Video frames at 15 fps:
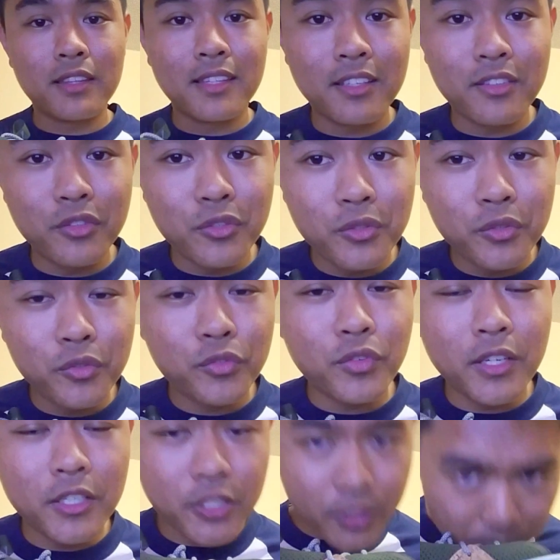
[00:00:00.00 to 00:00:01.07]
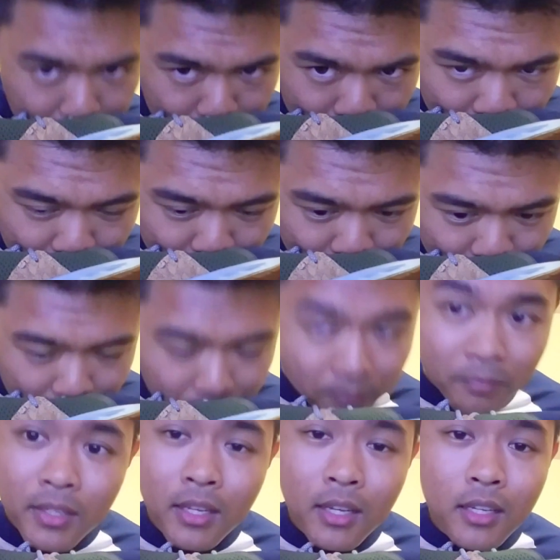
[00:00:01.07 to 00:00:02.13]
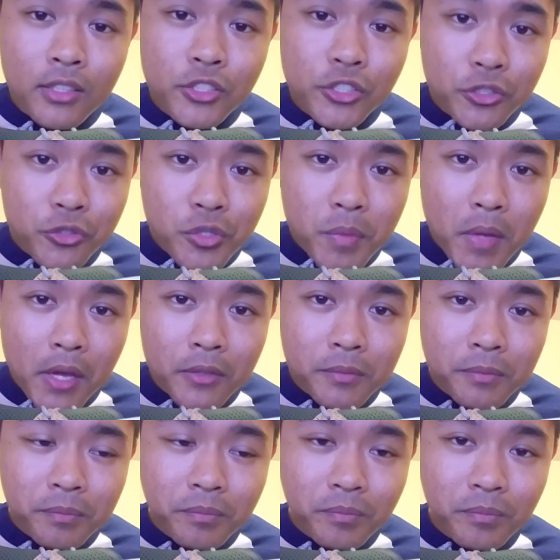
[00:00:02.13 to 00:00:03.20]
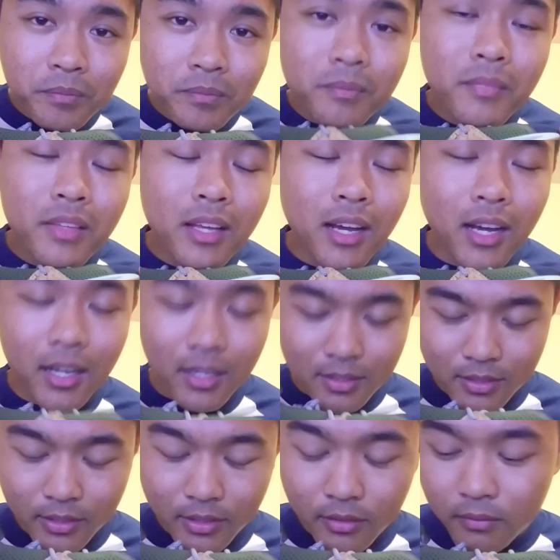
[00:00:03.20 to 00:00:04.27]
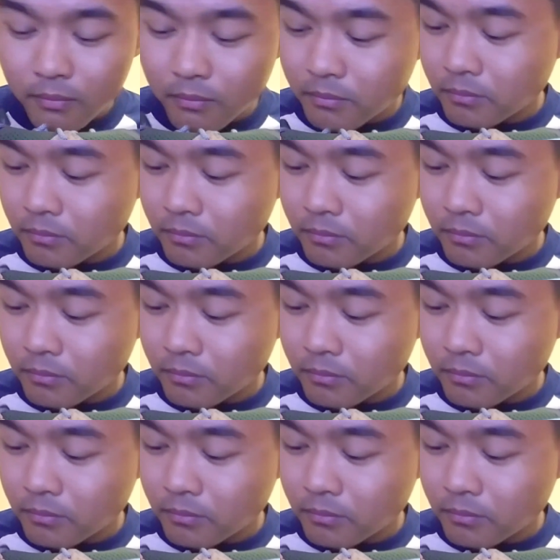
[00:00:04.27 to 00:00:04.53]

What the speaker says: the new fresh shoe smell, I like it.